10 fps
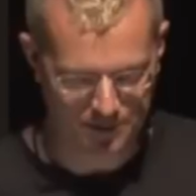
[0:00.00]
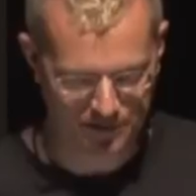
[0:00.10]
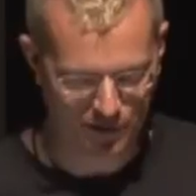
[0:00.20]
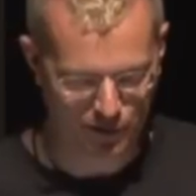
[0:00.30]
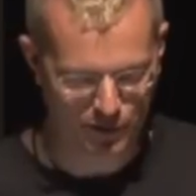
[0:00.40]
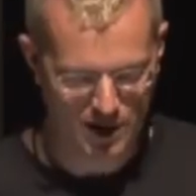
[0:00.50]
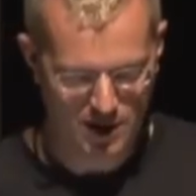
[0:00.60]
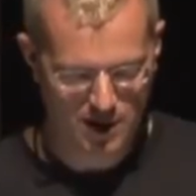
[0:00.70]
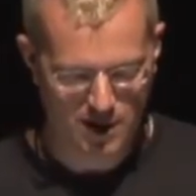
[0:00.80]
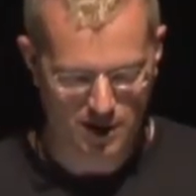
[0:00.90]
So
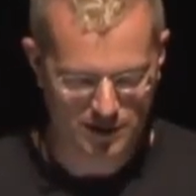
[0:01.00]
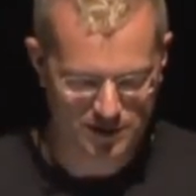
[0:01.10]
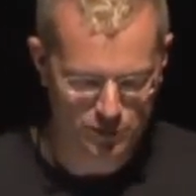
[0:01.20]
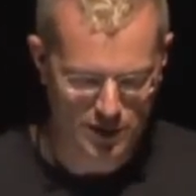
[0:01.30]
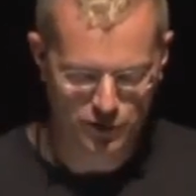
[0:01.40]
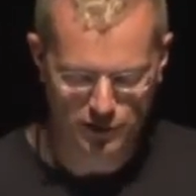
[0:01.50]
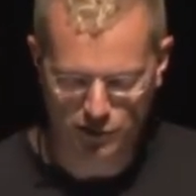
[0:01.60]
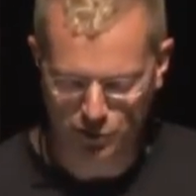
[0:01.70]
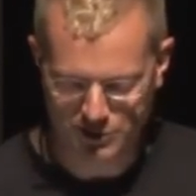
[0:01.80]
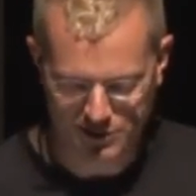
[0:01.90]
this is one of her
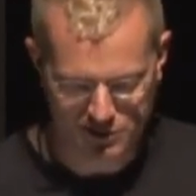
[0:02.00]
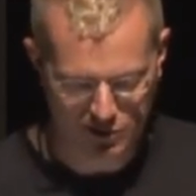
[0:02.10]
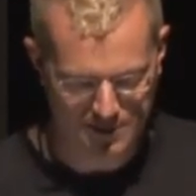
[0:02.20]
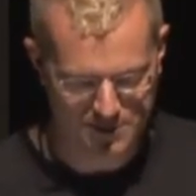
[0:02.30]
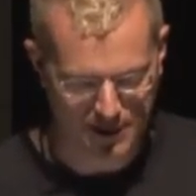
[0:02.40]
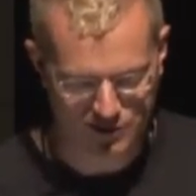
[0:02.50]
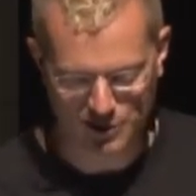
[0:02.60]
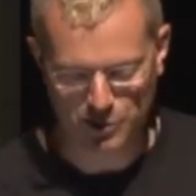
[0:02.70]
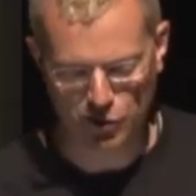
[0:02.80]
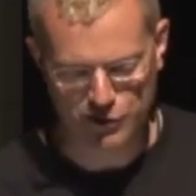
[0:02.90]
sculptures. Her name's
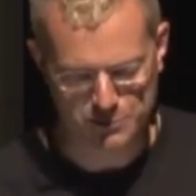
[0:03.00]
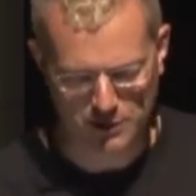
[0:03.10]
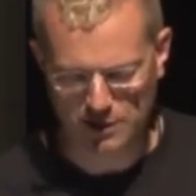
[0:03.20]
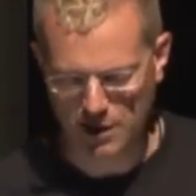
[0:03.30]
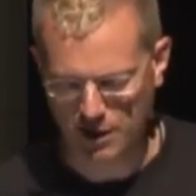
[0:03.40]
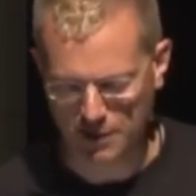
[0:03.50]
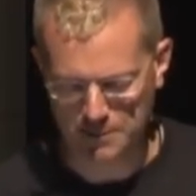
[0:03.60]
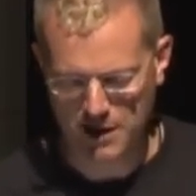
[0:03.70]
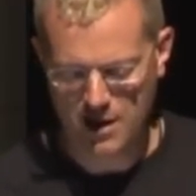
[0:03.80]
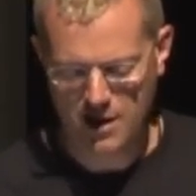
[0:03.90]
Bathsheba Grossman.
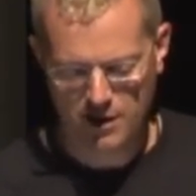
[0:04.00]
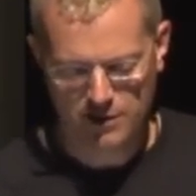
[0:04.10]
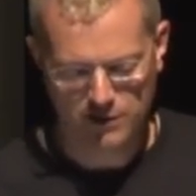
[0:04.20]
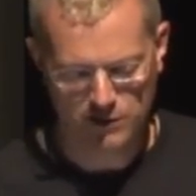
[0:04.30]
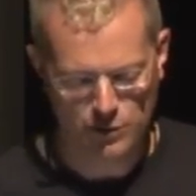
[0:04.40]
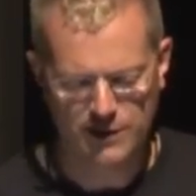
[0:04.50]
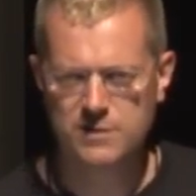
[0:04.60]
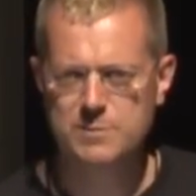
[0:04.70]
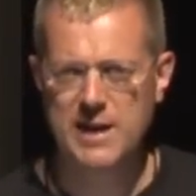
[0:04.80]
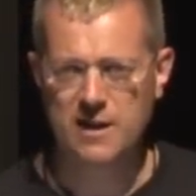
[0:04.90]
This is one
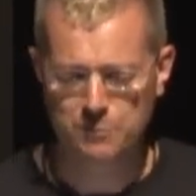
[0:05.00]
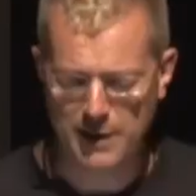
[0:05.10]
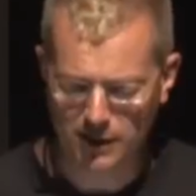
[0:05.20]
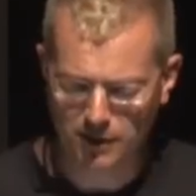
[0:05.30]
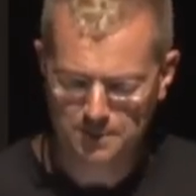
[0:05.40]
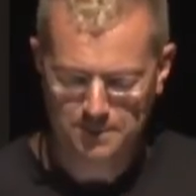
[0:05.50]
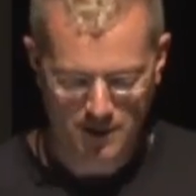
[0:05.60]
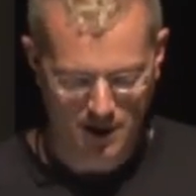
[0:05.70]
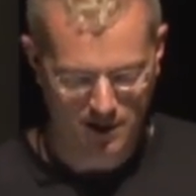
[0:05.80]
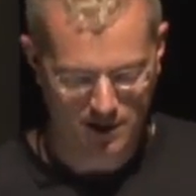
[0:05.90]
that's made out of metal.
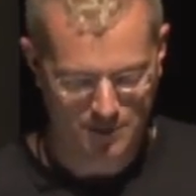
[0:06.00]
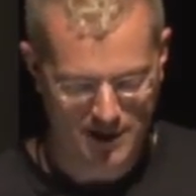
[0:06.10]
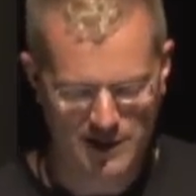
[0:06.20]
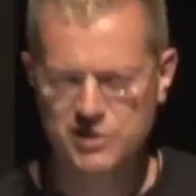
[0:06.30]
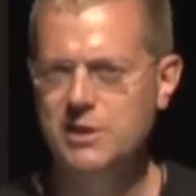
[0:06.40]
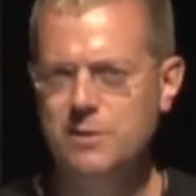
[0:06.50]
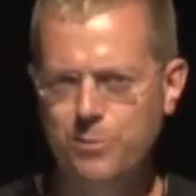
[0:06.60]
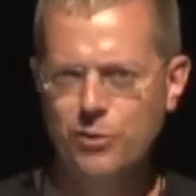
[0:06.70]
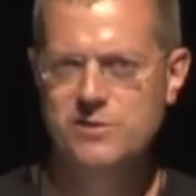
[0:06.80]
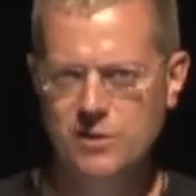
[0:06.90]
And then she
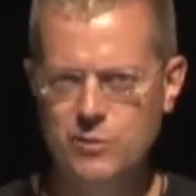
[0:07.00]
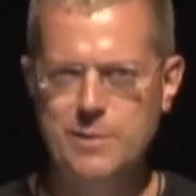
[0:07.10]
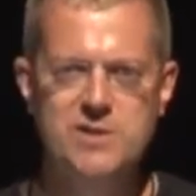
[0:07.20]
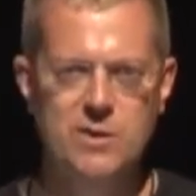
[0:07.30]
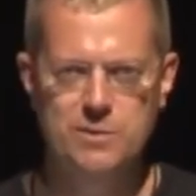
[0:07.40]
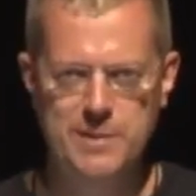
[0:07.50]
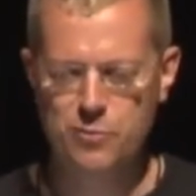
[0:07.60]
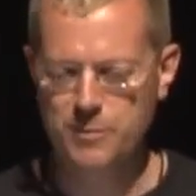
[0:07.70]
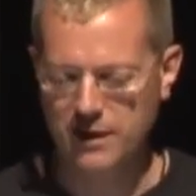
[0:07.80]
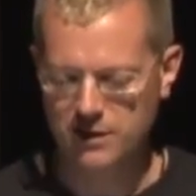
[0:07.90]
posts on her website when
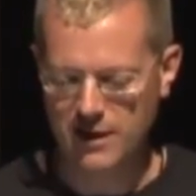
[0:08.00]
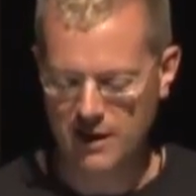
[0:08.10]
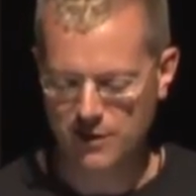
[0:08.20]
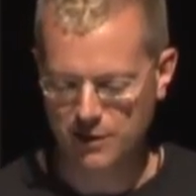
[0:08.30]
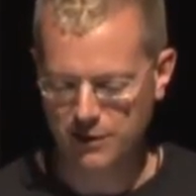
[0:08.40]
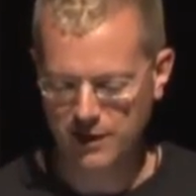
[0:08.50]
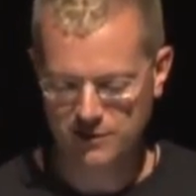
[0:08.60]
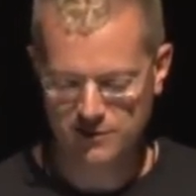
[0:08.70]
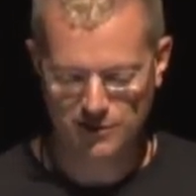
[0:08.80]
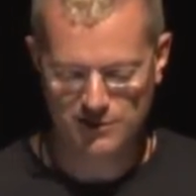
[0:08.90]
people make it out of other
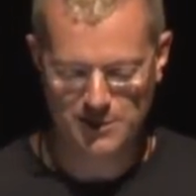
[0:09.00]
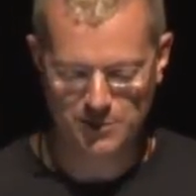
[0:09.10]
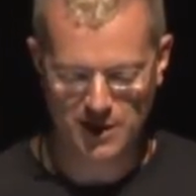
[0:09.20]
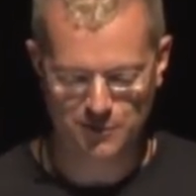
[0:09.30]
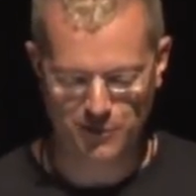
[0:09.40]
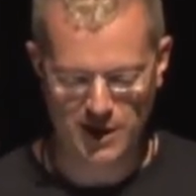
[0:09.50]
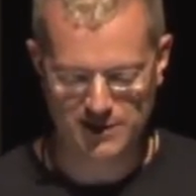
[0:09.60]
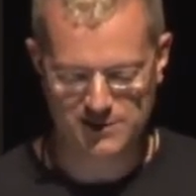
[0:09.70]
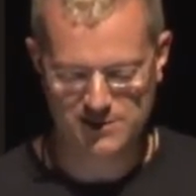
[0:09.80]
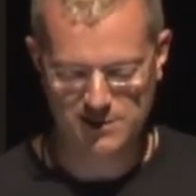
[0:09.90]
things. So some guy in
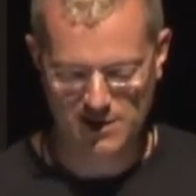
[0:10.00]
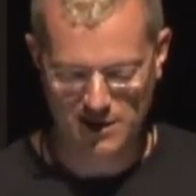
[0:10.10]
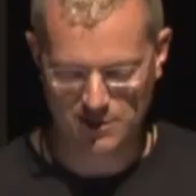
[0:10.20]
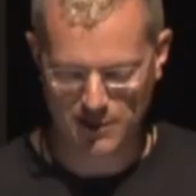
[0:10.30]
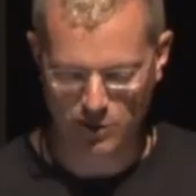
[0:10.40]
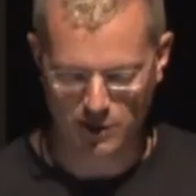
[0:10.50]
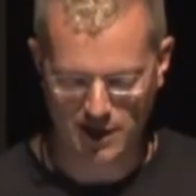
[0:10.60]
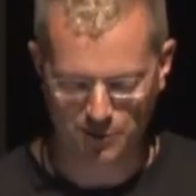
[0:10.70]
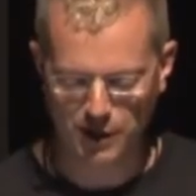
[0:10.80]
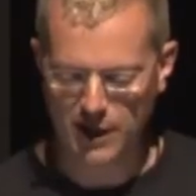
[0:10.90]
France decided to make one
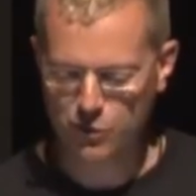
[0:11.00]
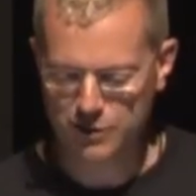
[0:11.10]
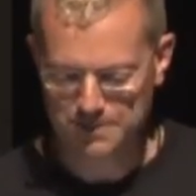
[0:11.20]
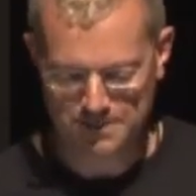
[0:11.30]
out of plywood.